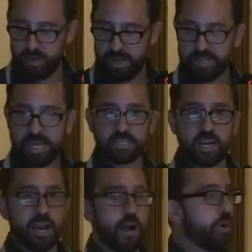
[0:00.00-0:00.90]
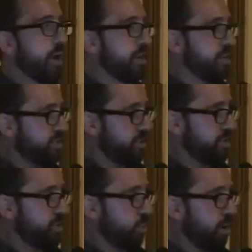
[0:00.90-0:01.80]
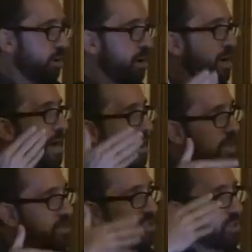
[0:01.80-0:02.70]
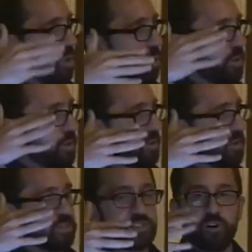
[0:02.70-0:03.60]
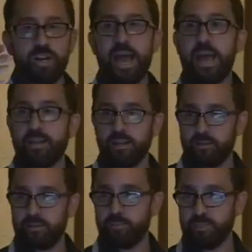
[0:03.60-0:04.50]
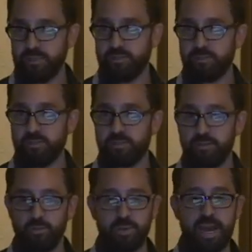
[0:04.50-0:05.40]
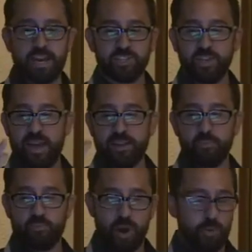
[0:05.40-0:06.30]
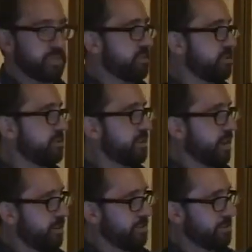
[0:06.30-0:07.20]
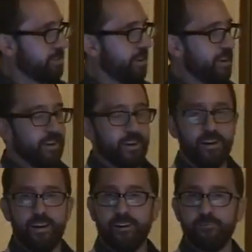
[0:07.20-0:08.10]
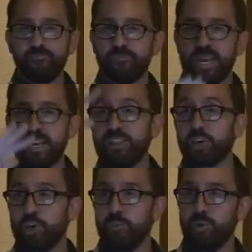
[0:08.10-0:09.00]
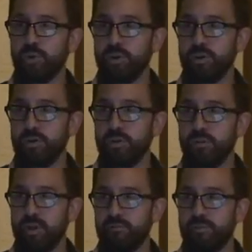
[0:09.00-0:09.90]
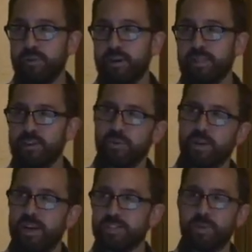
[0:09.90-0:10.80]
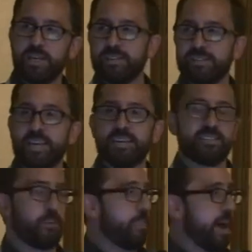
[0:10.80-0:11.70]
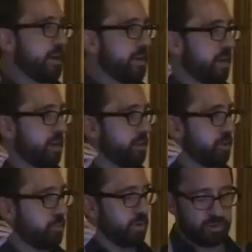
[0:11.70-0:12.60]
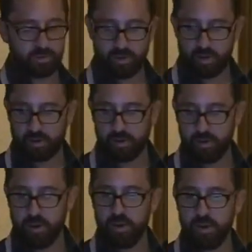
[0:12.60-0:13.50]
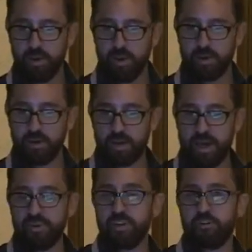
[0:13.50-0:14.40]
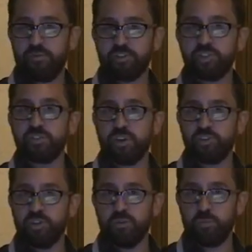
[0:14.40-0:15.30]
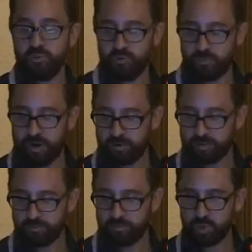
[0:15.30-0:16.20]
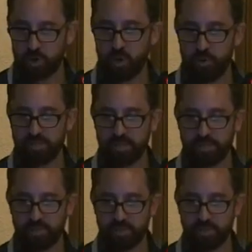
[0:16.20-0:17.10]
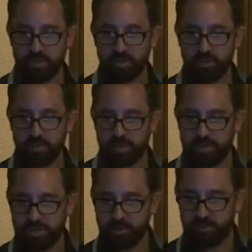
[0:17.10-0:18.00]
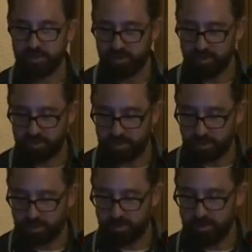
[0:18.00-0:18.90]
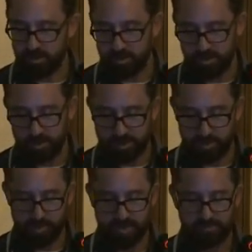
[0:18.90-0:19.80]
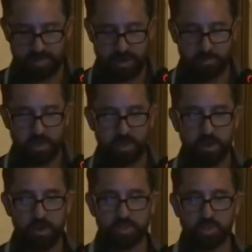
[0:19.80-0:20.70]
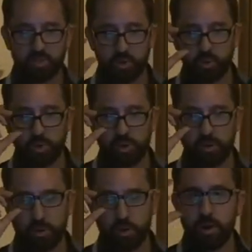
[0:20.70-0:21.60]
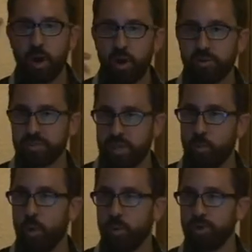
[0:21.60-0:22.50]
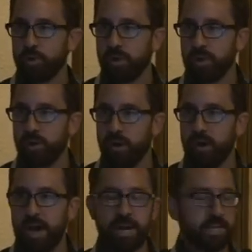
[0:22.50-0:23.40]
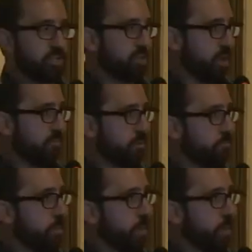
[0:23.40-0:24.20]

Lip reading: And that's kind of how we got into this work, and then slowly started adding the pieces. We actually added promises second, hitting the community level, and then realized we needed to take a step back and get a little bit, have an intervention touching with those parents. So I'll go into each of these interventions in a little bit of depth, just so you can understand what we're doing at each level.